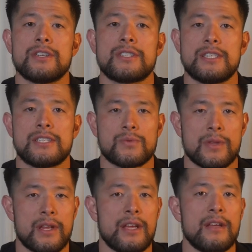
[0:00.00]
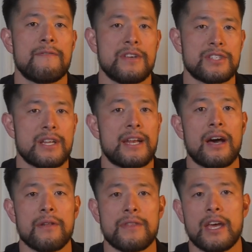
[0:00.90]
assists with an efficient and
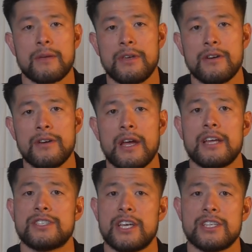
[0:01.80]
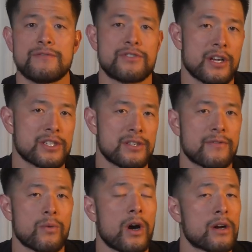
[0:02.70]
healthy egg beater and change of direction
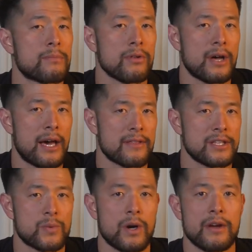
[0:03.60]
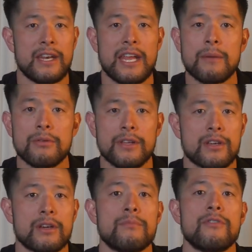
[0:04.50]
for water polo athletes while enabling
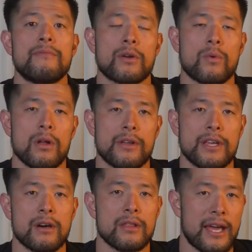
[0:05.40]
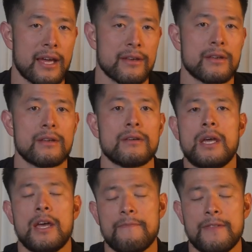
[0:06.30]
good movement quality on land.
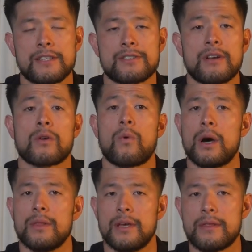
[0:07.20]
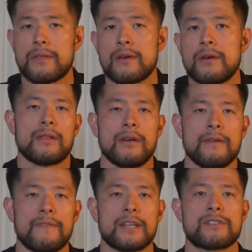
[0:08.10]
Hip flexor and quad length. The
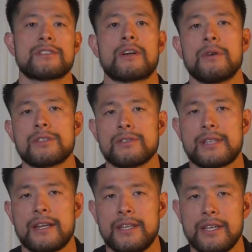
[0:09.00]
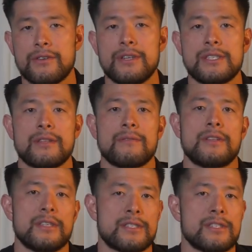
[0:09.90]
hip flexors are muscles that decrease the
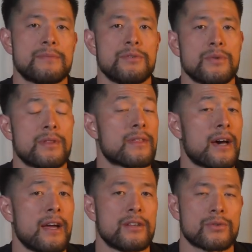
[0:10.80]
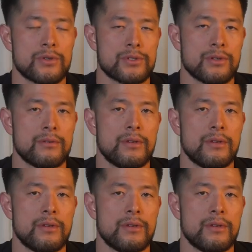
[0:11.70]
distance between the thigh and torso.